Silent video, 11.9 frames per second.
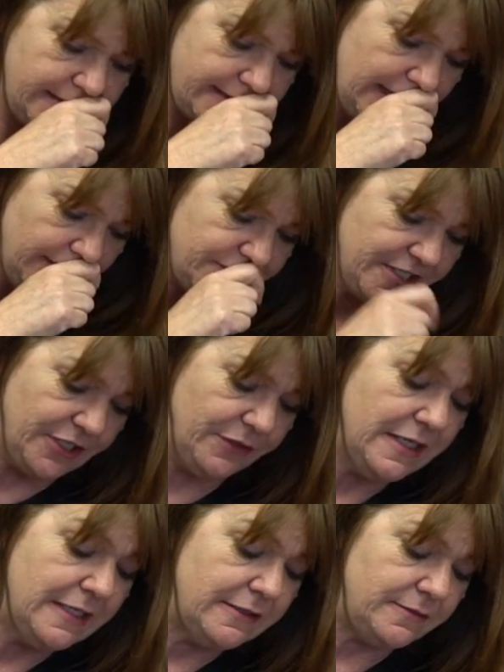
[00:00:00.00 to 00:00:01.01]
itself. So
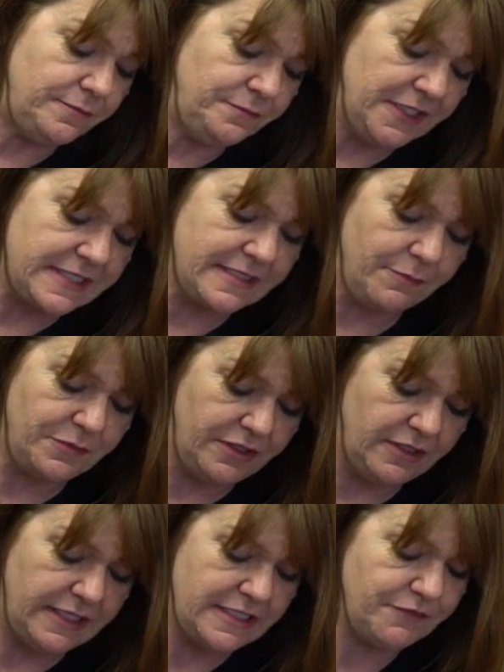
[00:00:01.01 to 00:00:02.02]
it's something
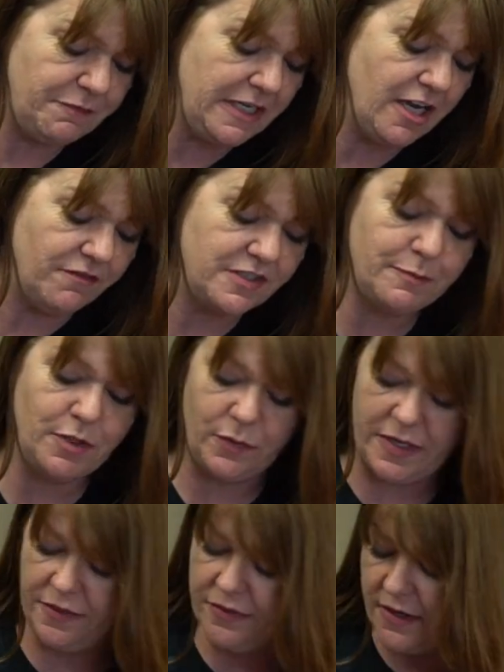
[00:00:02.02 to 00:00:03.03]
you need to be comfortable
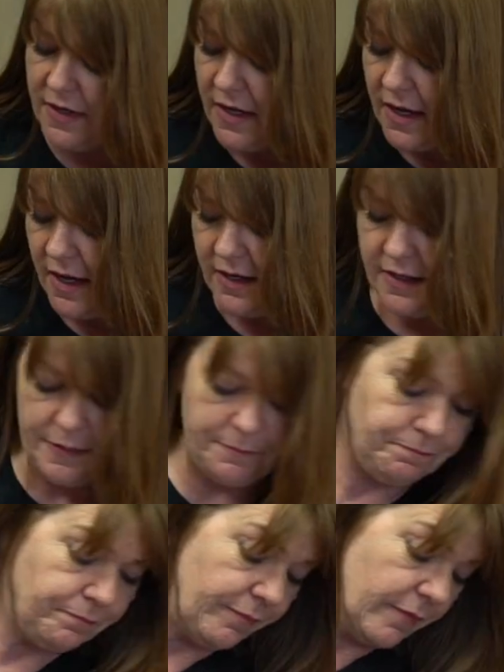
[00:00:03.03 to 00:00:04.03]
with.
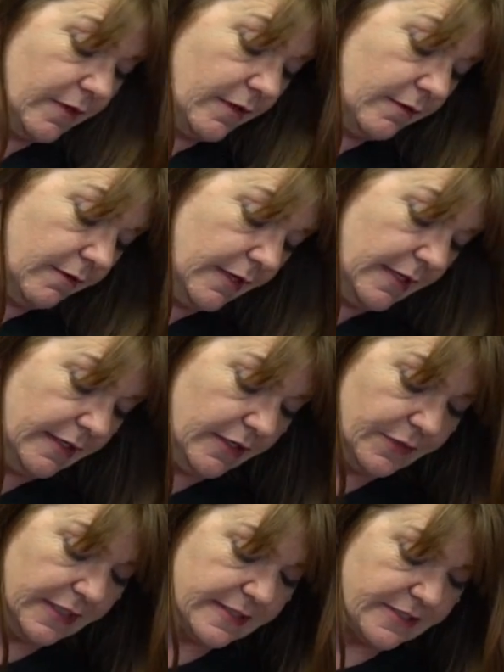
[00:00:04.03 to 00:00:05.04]

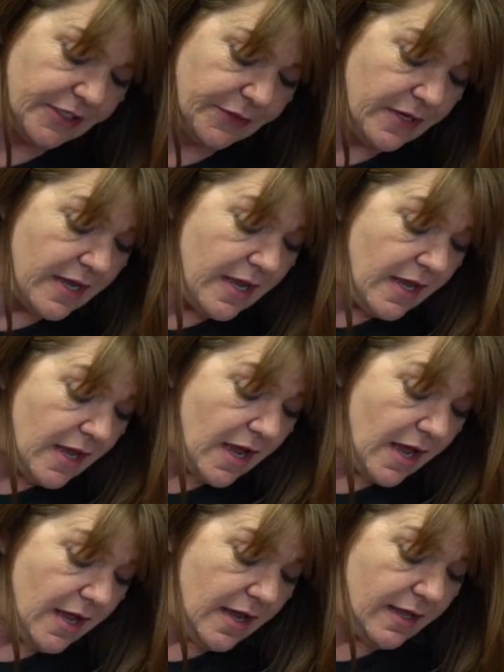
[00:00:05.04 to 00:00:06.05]
Anyway, so
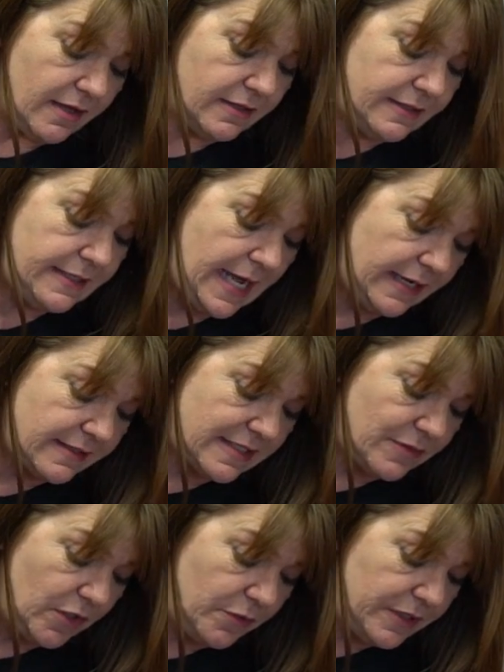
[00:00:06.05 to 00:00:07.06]

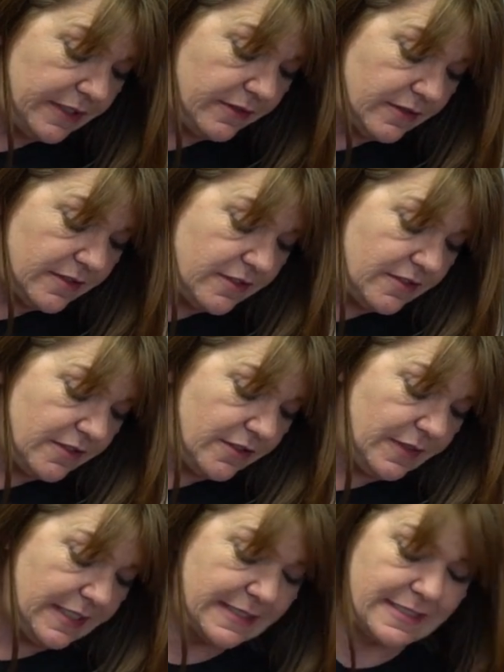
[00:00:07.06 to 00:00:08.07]
next what we're going to
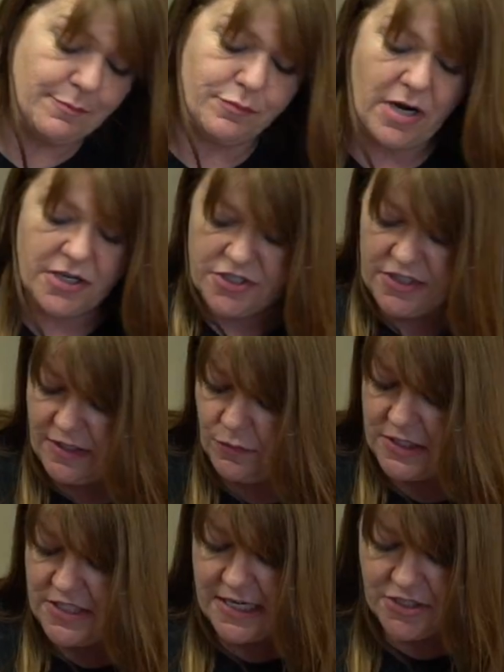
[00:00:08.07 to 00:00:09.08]
do is the brushing,
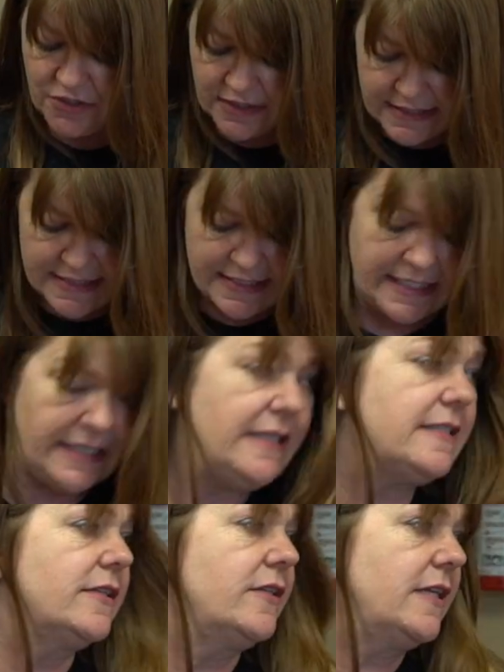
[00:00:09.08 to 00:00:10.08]
which as you can see,
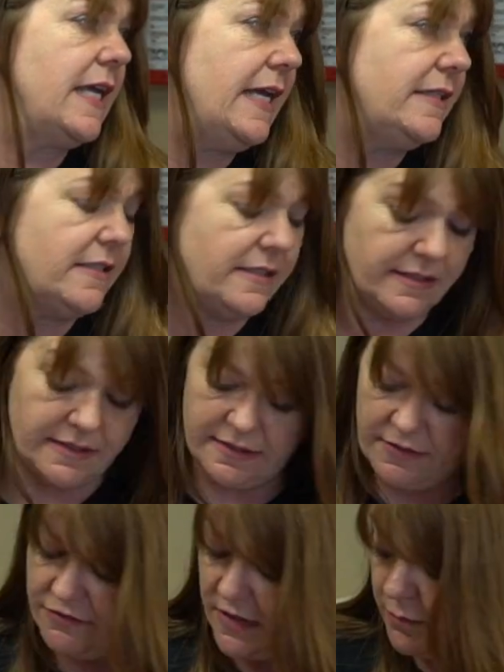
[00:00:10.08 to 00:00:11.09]
he's a good candidate
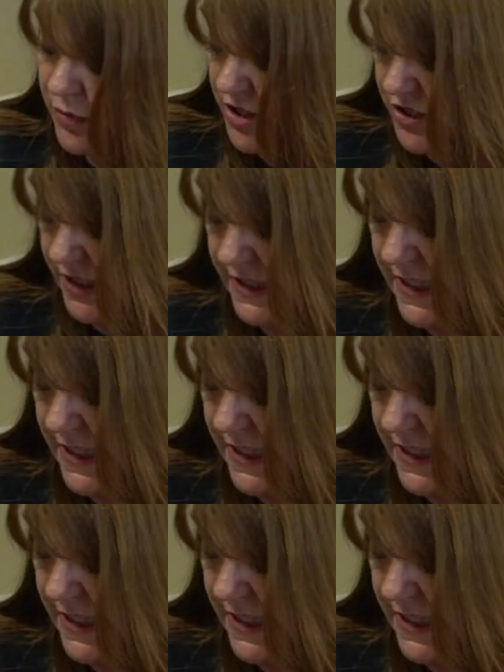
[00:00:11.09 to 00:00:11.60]
for brushing